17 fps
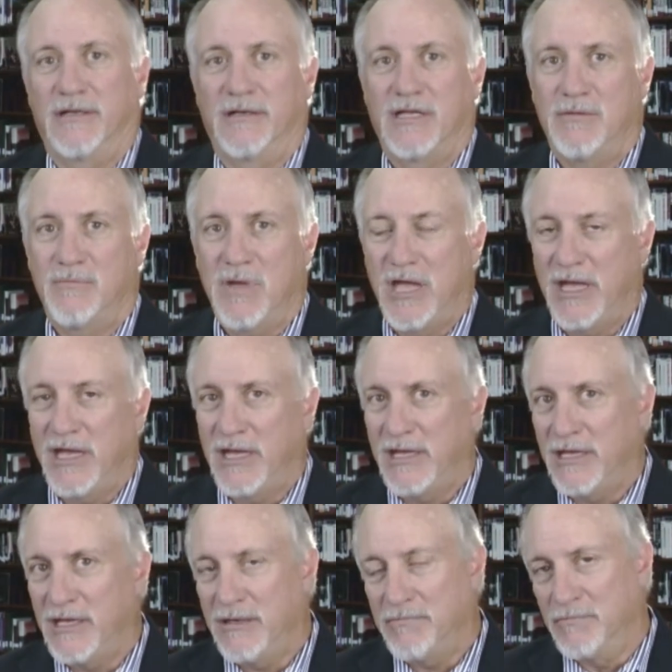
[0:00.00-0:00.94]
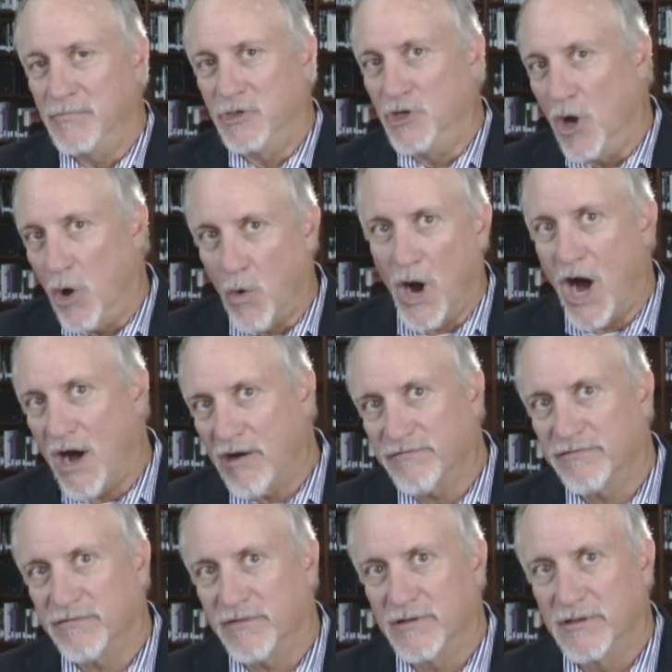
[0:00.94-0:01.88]
He may go
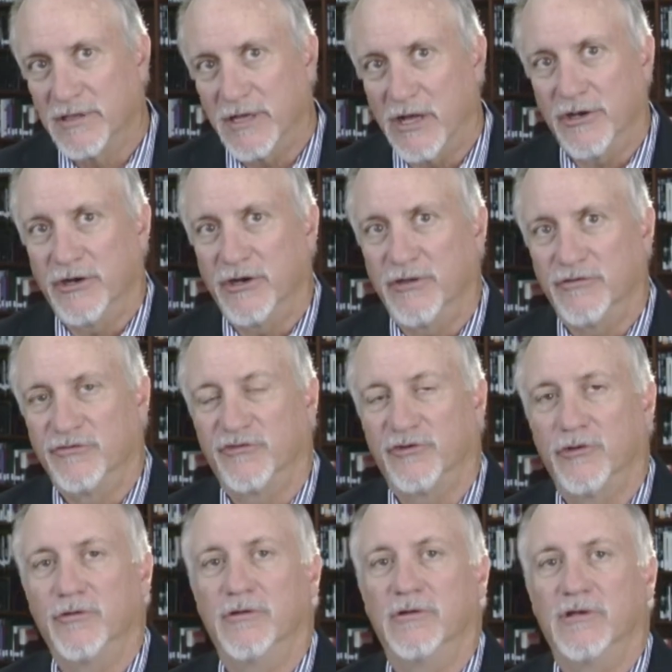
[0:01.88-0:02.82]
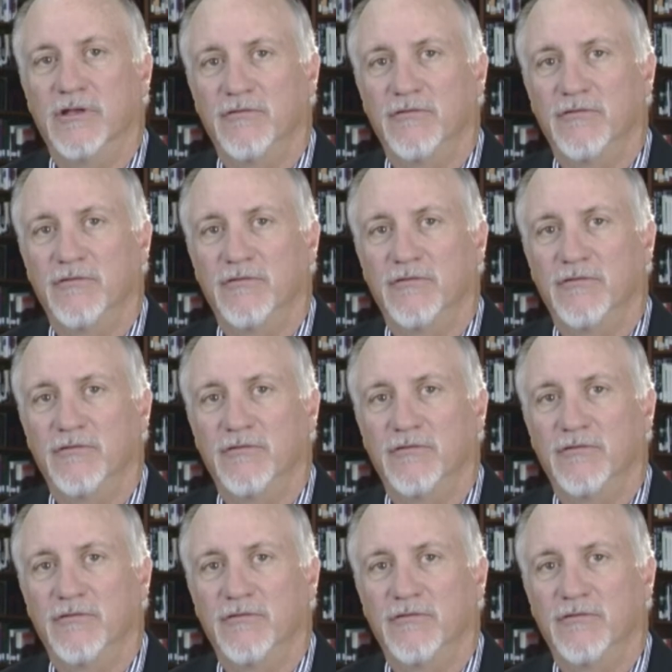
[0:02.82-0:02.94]
off on another student,